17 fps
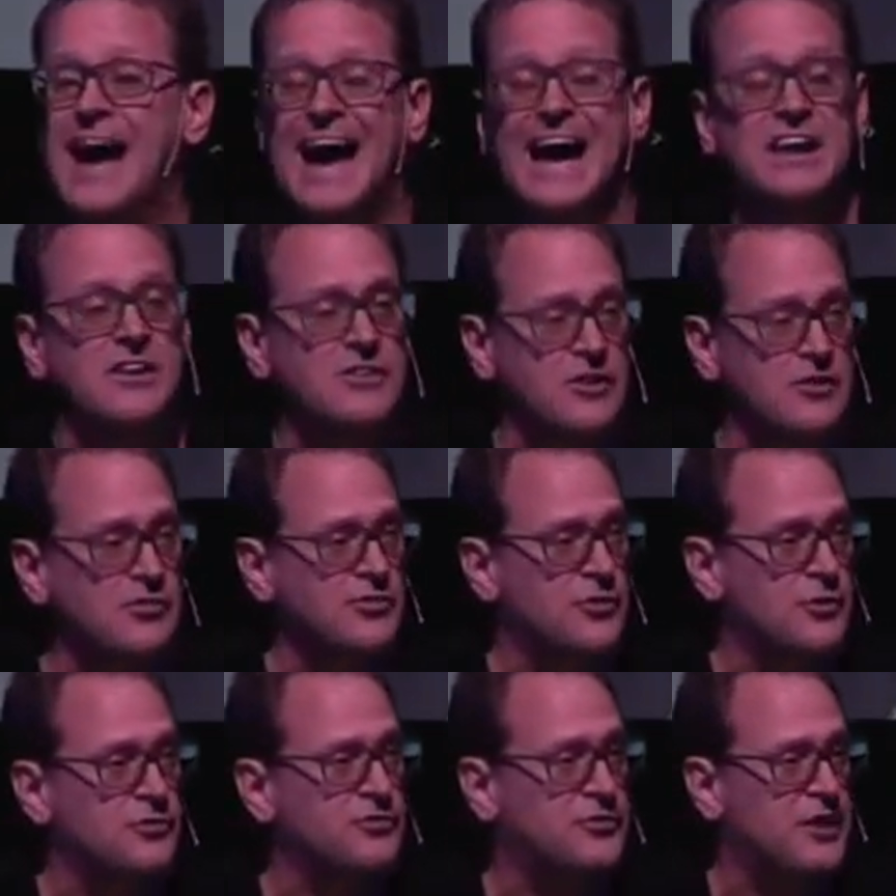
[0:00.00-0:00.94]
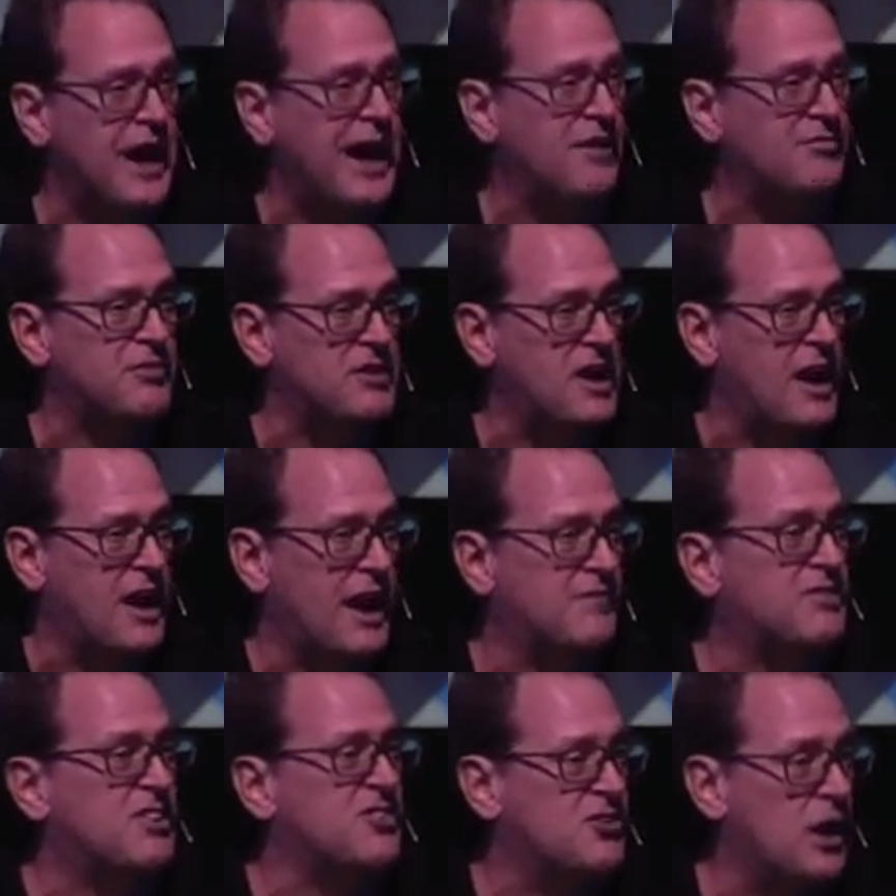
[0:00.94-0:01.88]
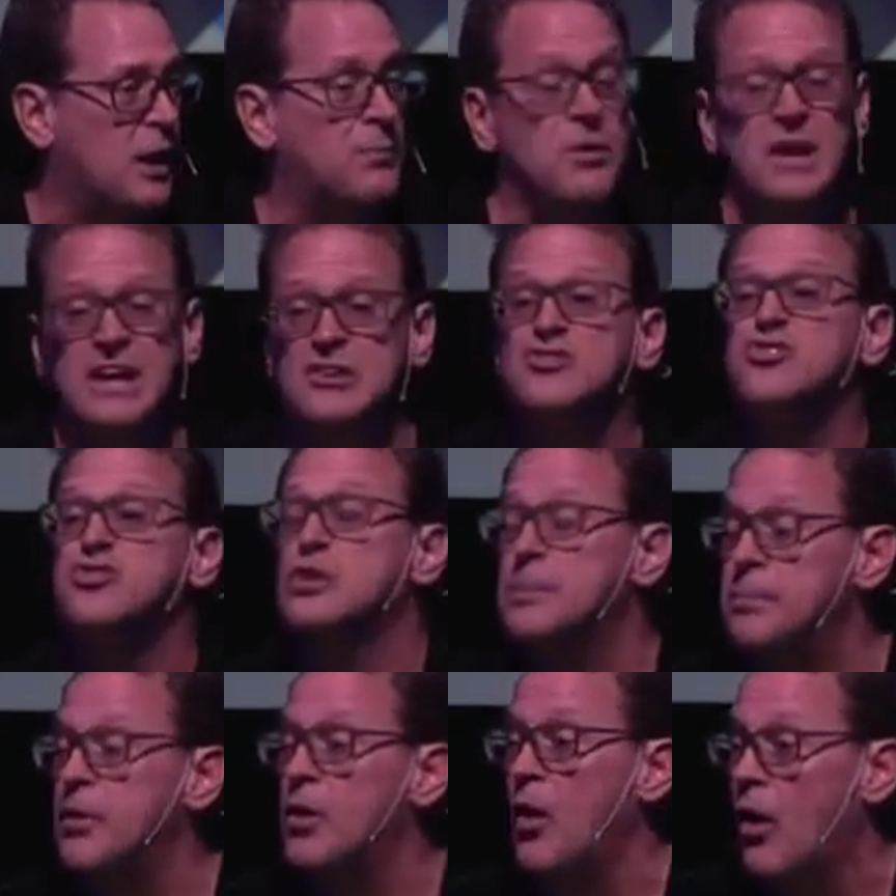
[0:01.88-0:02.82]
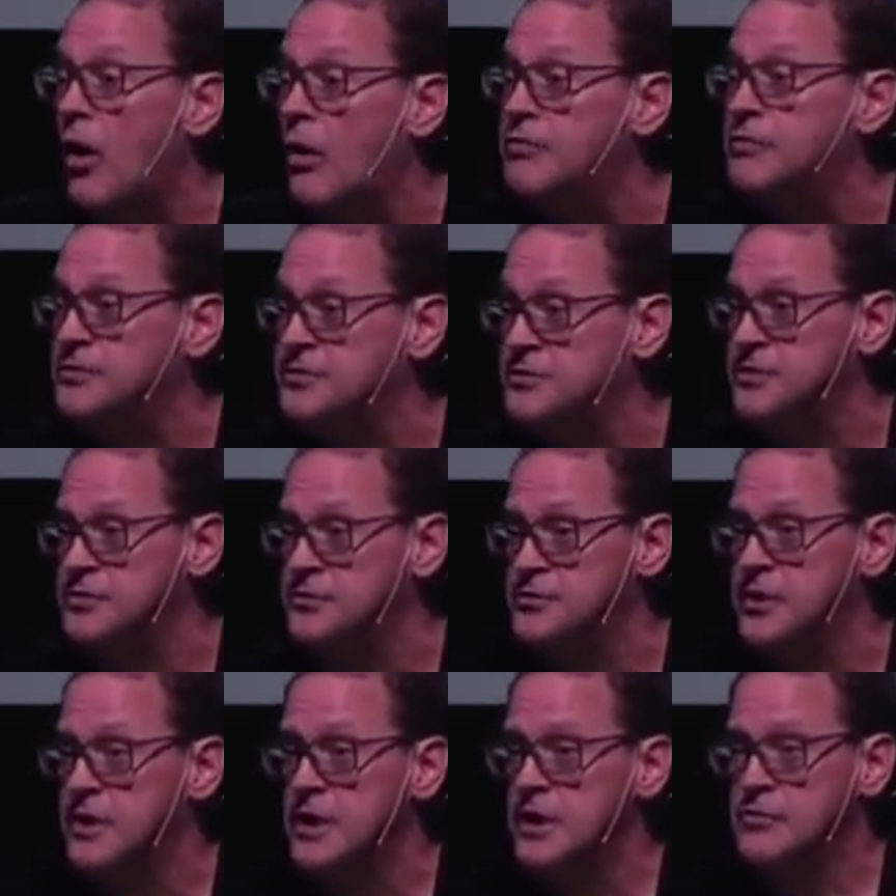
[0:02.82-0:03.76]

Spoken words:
add additional staff and not have to double and triple offices